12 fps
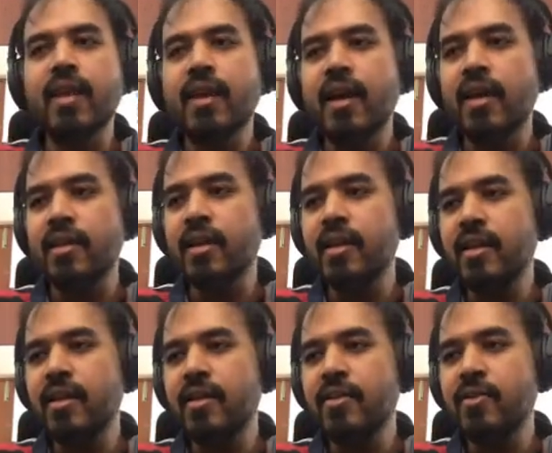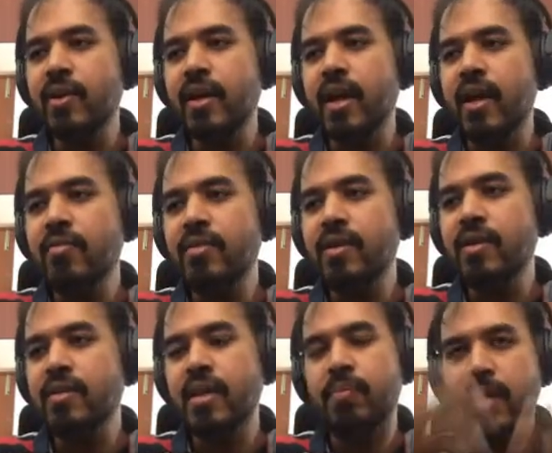and then you can have a
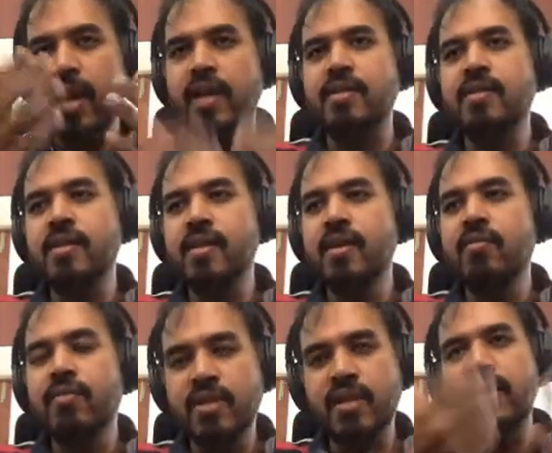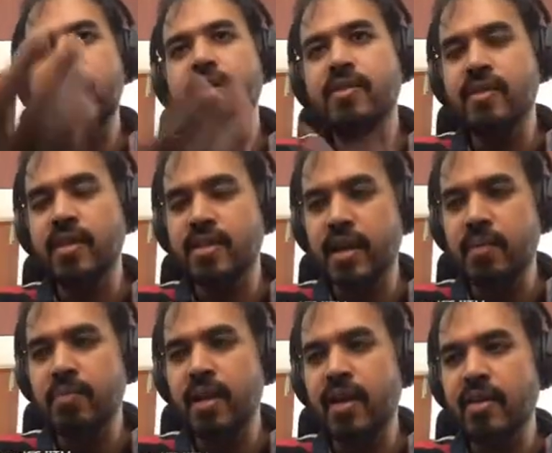subclass which inherits the shape
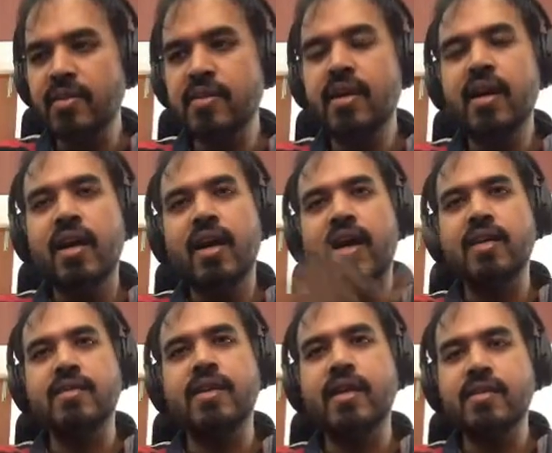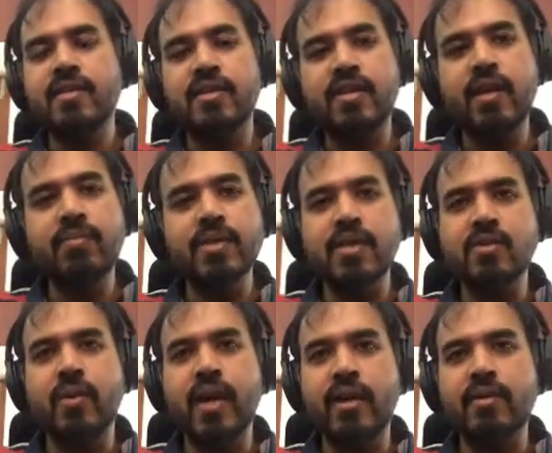class and says the shape is a
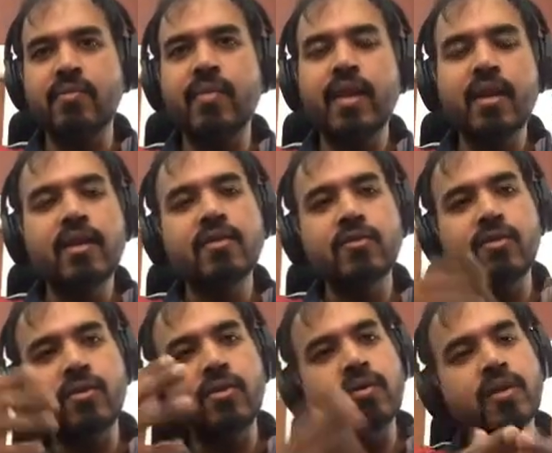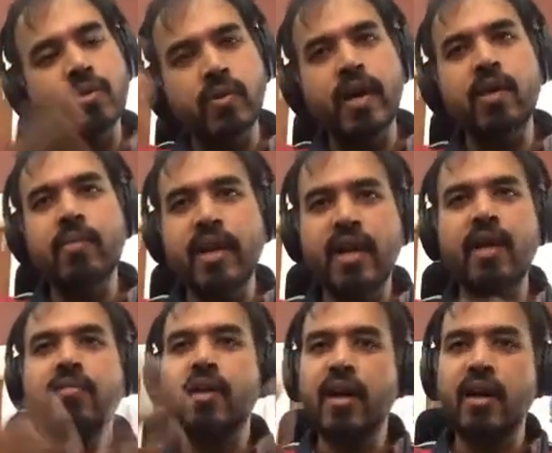square. So the square might have
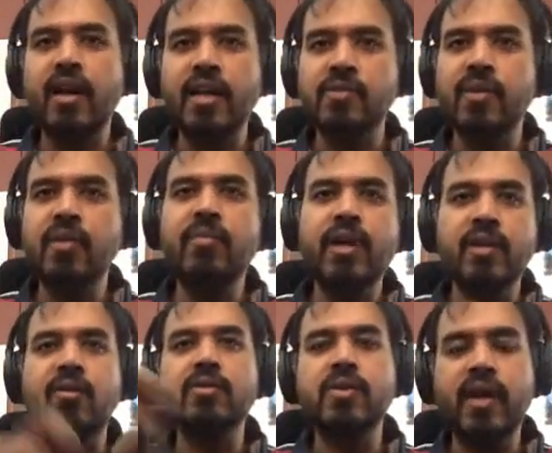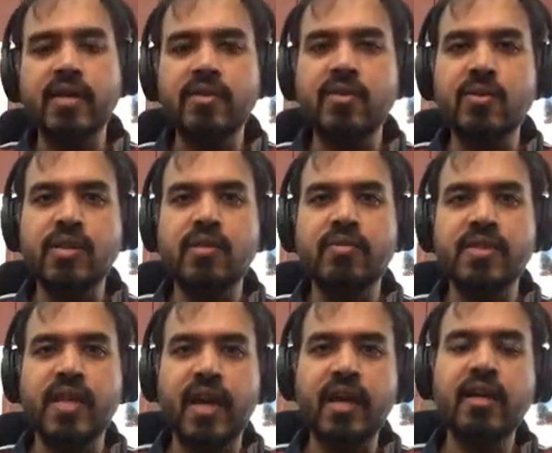a color as well, but it also has a notion of a
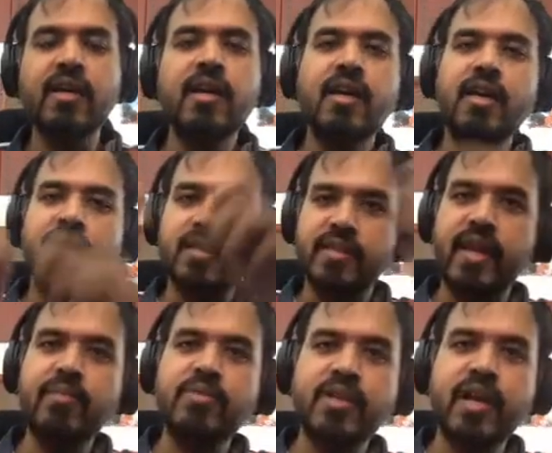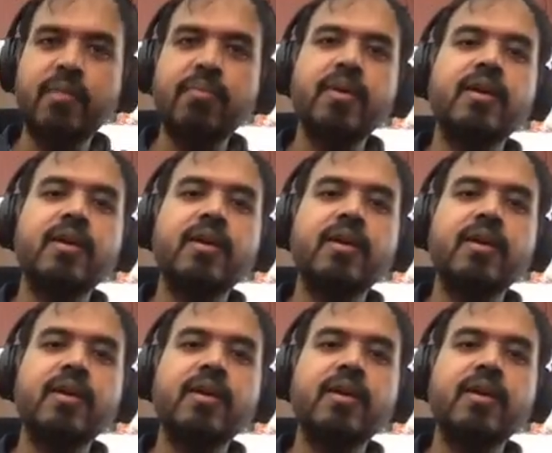side. The same shape,